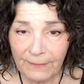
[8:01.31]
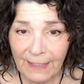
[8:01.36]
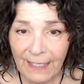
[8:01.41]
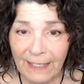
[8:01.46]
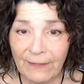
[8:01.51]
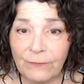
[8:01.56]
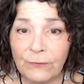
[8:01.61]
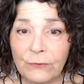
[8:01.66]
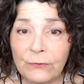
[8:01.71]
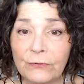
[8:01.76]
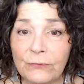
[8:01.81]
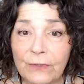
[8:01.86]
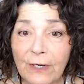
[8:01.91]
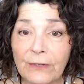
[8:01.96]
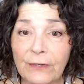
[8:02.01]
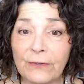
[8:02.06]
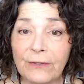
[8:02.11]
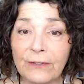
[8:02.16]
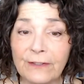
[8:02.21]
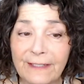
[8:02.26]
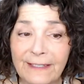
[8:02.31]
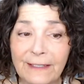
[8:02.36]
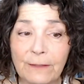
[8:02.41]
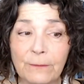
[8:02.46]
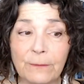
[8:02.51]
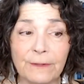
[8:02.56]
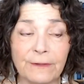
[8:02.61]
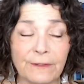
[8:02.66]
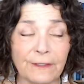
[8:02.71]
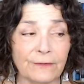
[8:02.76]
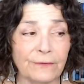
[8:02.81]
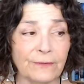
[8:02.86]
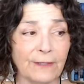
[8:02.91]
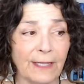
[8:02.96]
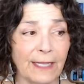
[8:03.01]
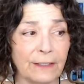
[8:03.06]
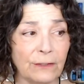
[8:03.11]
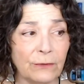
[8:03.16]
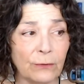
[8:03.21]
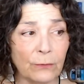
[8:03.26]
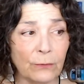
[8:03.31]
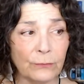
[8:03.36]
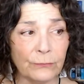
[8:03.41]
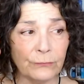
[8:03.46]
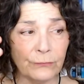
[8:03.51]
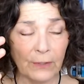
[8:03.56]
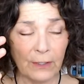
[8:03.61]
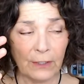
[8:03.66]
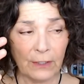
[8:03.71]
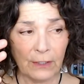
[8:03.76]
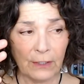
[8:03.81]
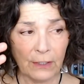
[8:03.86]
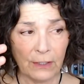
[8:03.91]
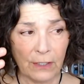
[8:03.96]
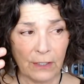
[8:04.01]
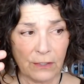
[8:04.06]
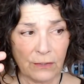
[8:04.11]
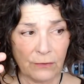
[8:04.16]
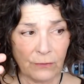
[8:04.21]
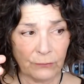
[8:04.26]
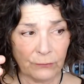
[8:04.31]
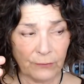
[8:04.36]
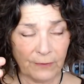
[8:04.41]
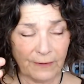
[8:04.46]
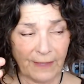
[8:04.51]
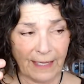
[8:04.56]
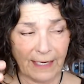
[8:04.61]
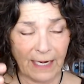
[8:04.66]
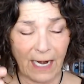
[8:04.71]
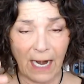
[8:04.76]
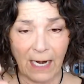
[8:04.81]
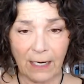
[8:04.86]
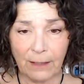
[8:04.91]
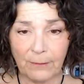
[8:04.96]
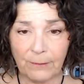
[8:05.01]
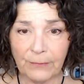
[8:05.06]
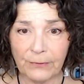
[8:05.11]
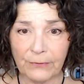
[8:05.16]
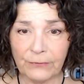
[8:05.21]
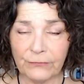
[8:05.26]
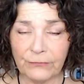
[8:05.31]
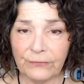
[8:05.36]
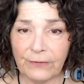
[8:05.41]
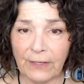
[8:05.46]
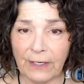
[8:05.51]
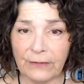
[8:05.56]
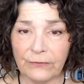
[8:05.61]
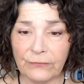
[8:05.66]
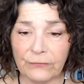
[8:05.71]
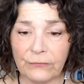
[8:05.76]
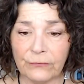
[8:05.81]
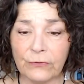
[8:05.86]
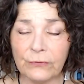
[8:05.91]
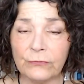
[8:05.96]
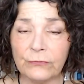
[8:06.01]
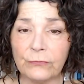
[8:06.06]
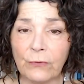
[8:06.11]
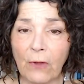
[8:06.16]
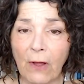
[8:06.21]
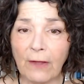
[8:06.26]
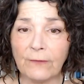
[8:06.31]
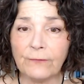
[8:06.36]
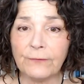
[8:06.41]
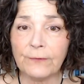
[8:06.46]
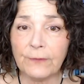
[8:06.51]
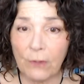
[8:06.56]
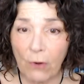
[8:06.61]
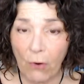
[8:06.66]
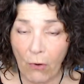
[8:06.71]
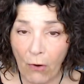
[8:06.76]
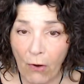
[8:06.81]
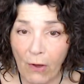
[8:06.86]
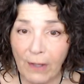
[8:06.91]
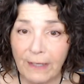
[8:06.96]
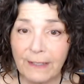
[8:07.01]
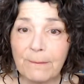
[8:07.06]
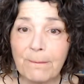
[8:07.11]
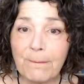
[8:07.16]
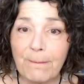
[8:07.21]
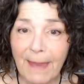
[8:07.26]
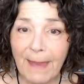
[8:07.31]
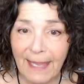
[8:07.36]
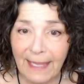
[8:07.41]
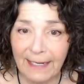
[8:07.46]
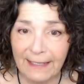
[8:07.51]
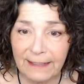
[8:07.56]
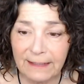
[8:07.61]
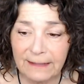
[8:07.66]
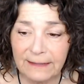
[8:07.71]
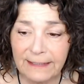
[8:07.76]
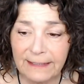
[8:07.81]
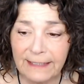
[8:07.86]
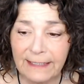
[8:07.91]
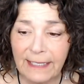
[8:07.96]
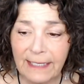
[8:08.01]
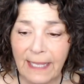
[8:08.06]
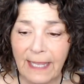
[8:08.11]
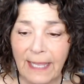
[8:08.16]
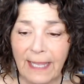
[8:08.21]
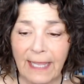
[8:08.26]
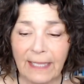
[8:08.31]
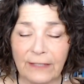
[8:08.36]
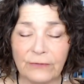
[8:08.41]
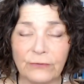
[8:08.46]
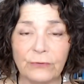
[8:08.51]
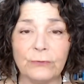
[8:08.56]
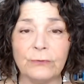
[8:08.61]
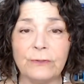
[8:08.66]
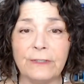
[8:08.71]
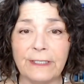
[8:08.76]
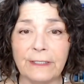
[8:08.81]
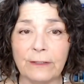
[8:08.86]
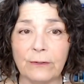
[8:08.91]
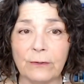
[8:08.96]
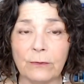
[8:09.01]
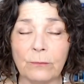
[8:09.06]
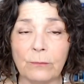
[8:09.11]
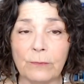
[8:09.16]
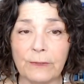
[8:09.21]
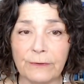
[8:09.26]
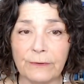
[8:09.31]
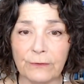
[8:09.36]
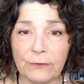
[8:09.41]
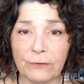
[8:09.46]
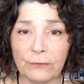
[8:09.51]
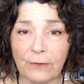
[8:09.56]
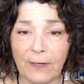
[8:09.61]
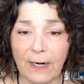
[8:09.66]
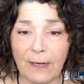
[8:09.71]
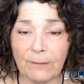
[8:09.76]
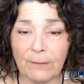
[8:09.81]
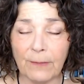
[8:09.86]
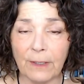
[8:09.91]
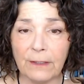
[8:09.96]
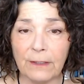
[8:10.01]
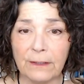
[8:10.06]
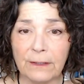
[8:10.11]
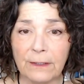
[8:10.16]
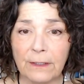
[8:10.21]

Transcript: If you start to deal with this and that armor starts to soften automatically as you deal with the trauma